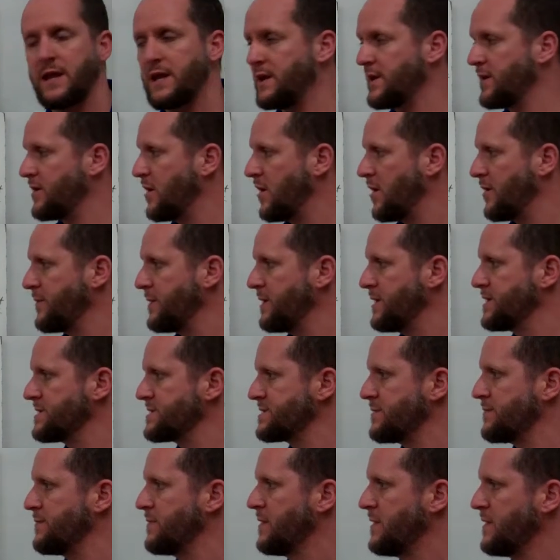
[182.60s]
in
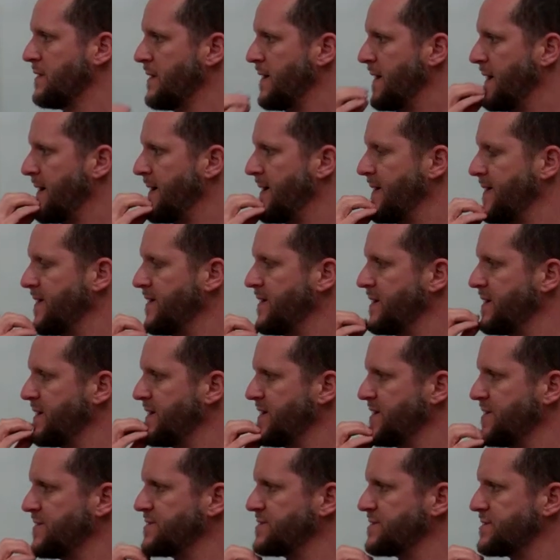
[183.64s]
communism in
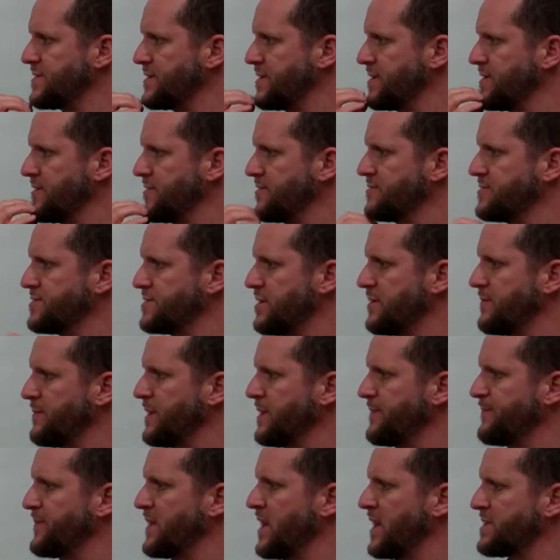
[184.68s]
Eastern
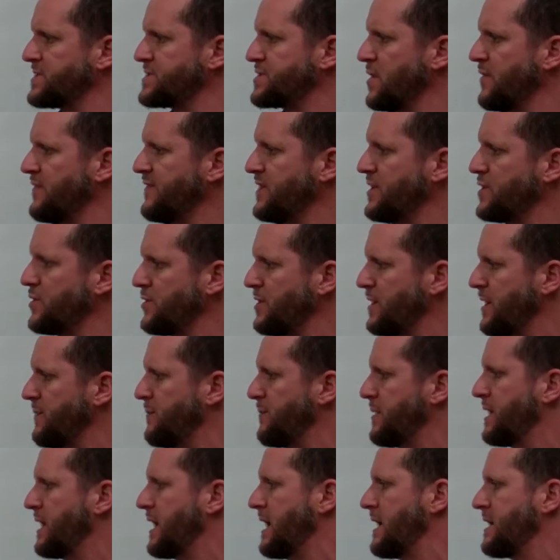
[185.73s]
Germany. Now the Soviet Union
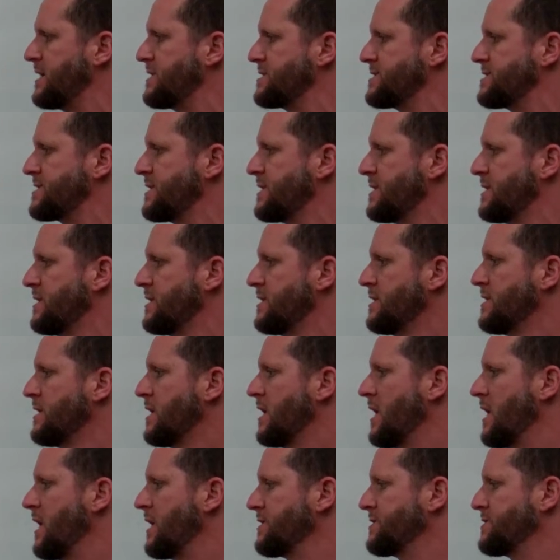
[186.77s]
begins
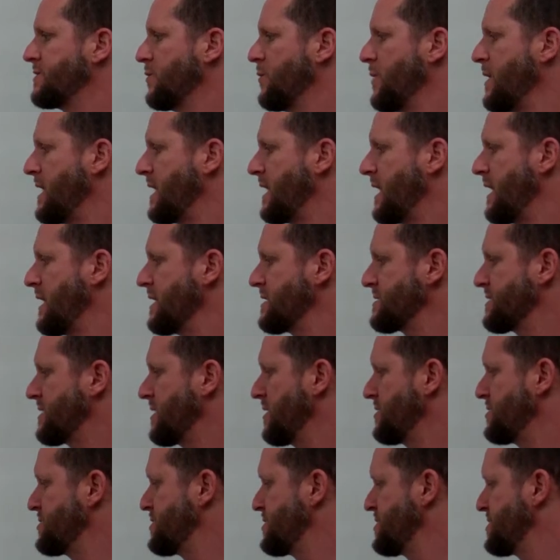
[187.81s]
to weaken as
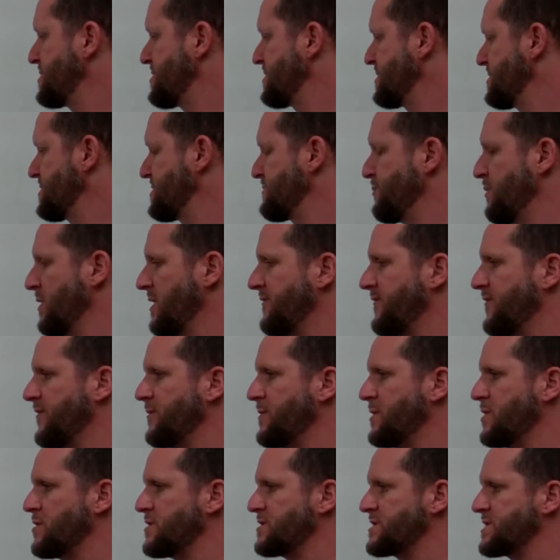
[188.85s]
countries split from
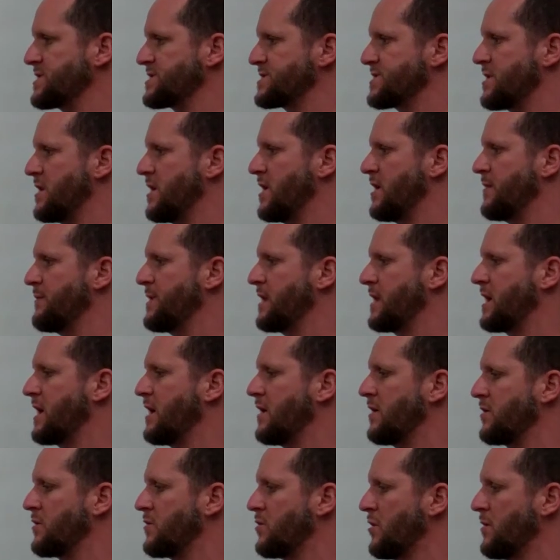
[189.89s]
the USSR.
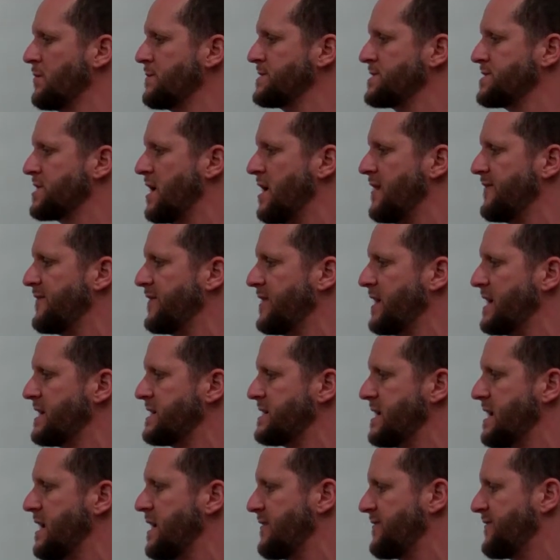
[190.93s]
Mikhail Gorbachev in
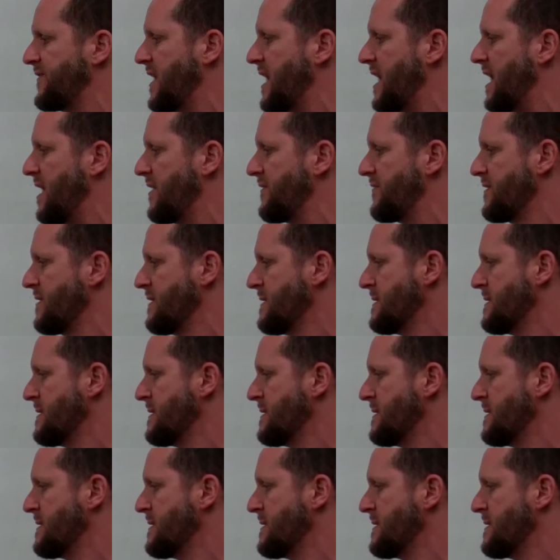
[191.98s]
1985